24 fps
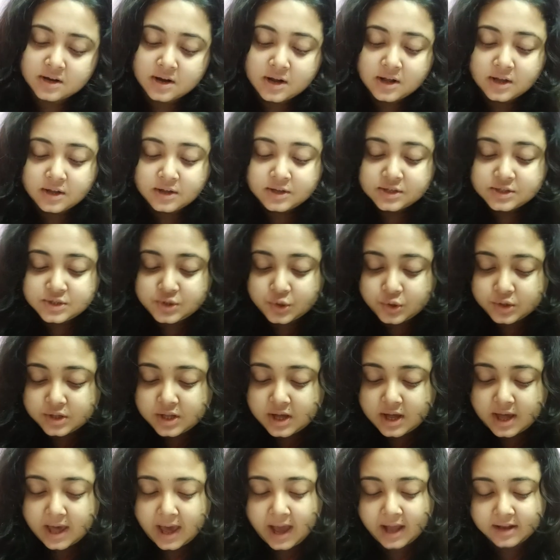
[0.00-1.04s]
So the
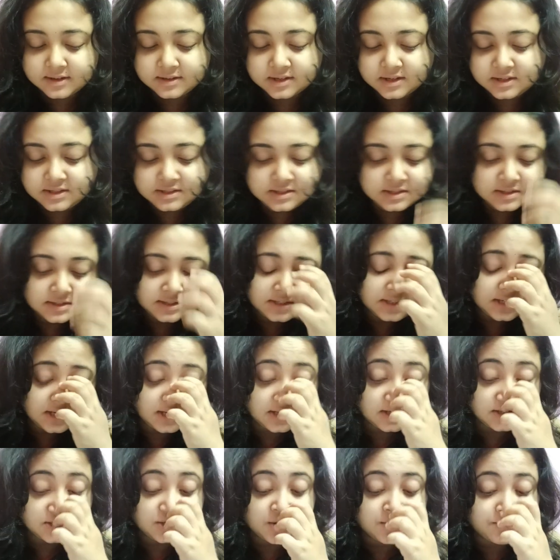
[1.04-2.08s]
anus, see
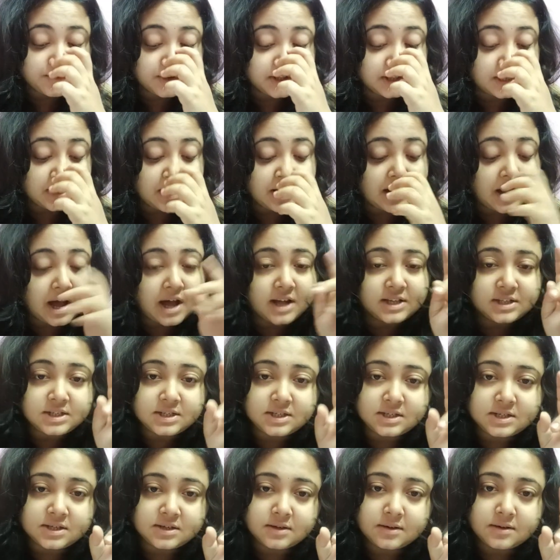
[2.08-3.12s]
the children, the
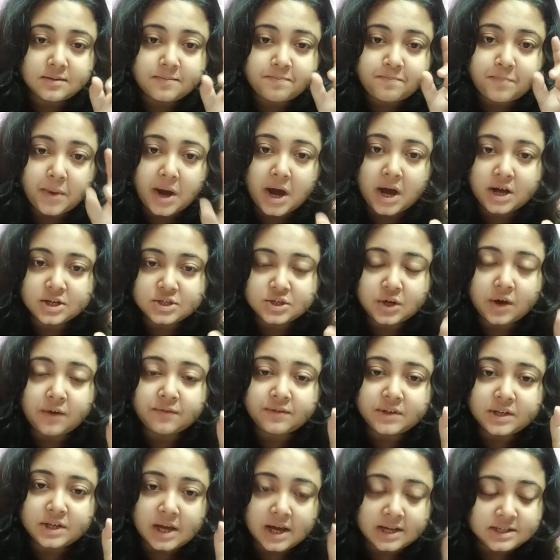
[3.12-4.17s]
last part of
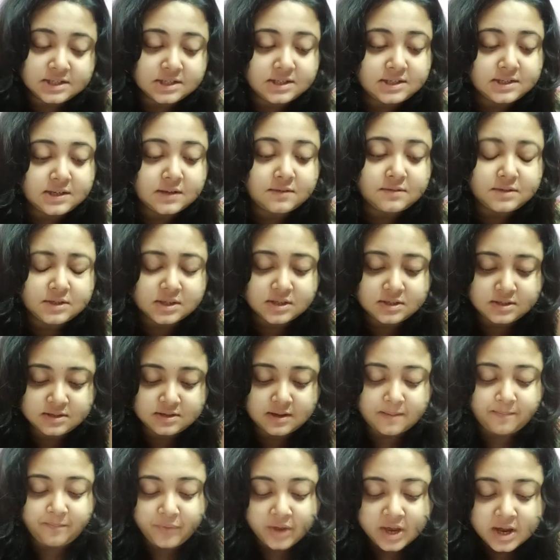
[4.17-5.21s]
the digestive system
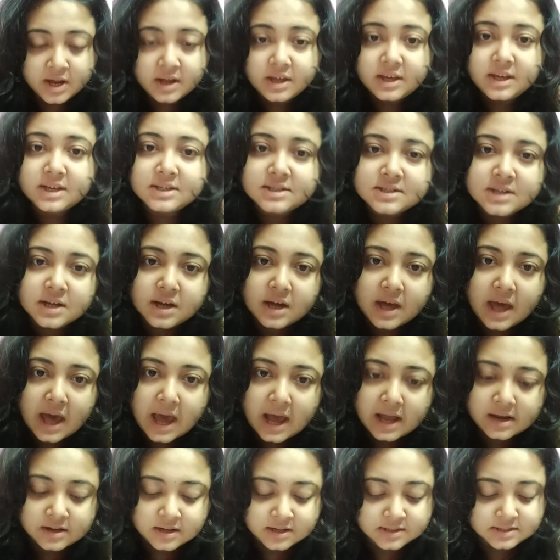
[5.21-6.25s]
is the
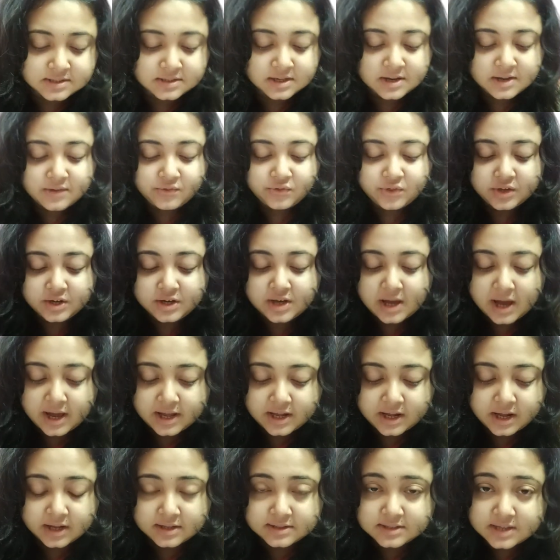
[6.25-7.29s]
anus. The
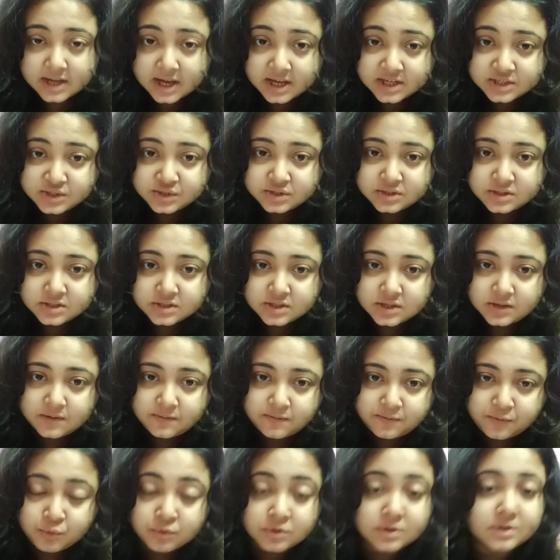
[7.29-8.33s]
undigested
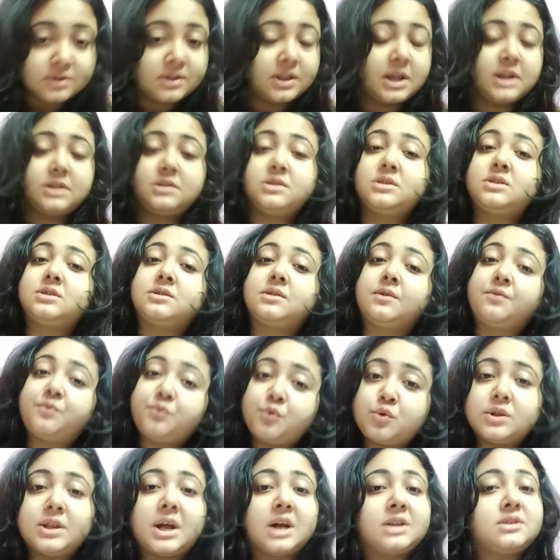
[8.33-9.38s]
food, that is the
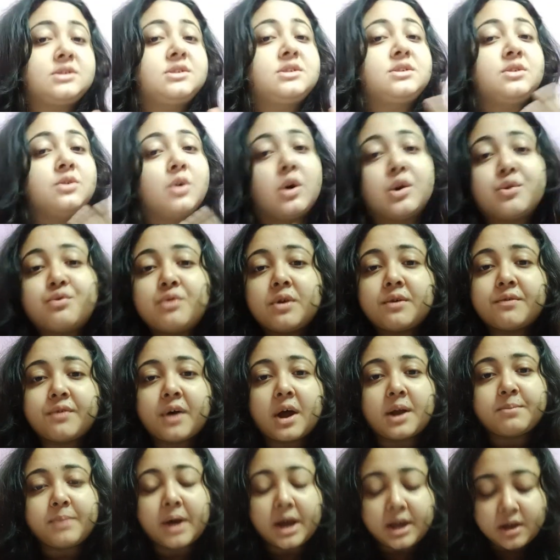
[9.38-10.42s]
food that is not
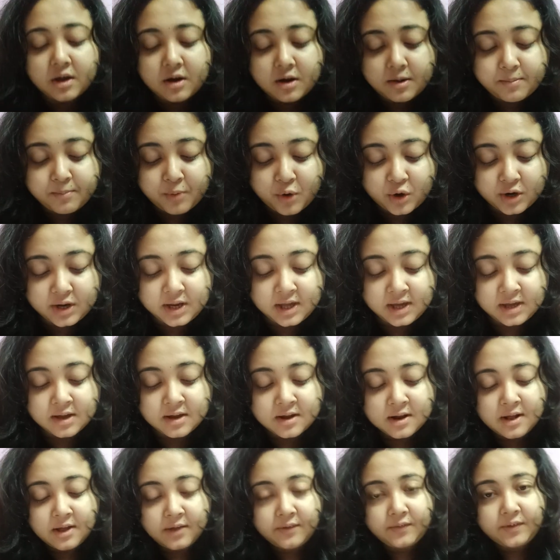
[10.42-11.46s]
required by your body.
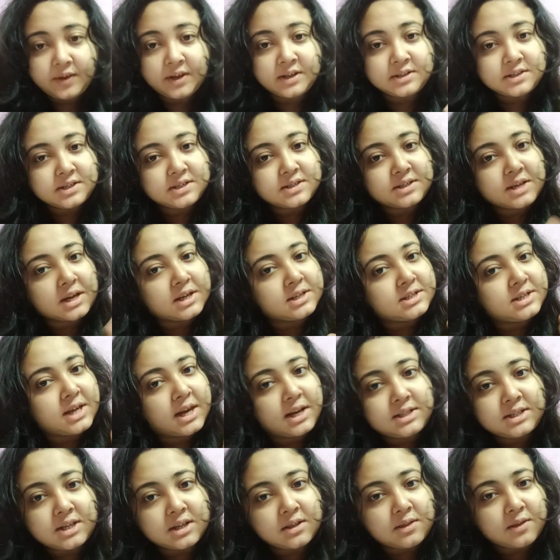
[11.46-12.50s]
Intestine
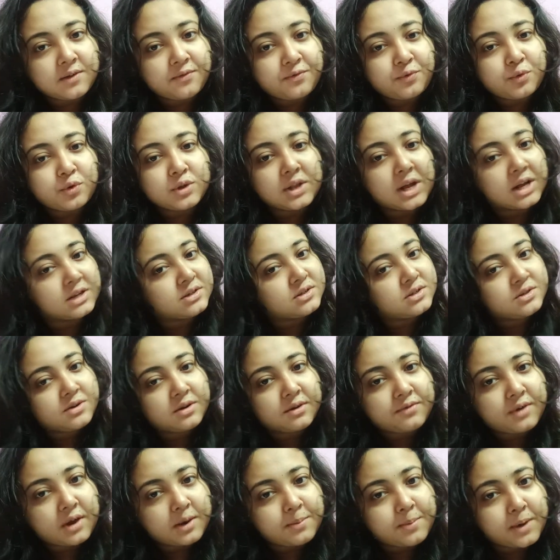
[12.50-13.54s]
takes in the food that is
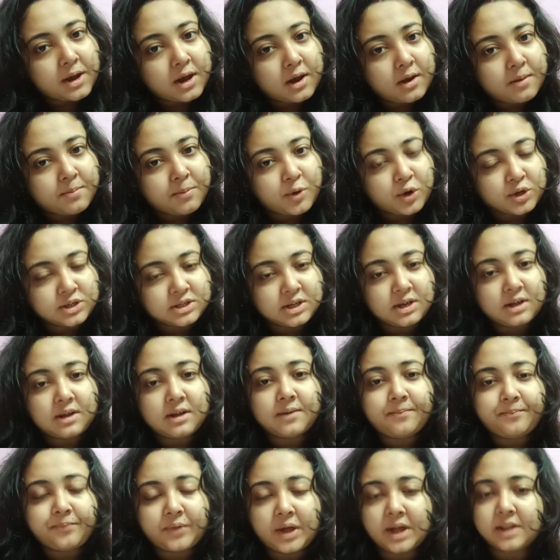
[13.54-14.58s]
required by our body,
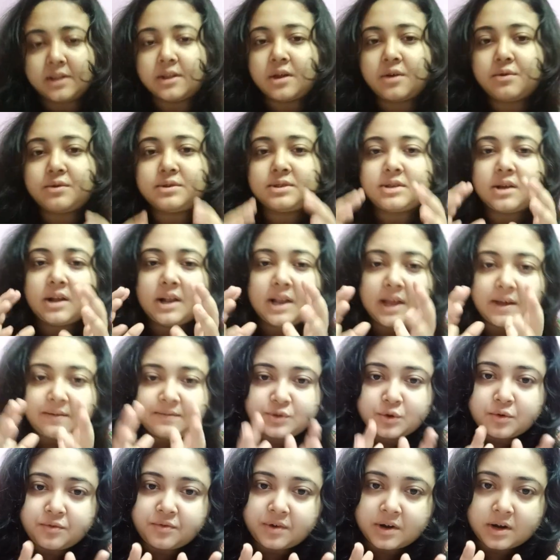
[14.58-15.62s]
and there is a leftover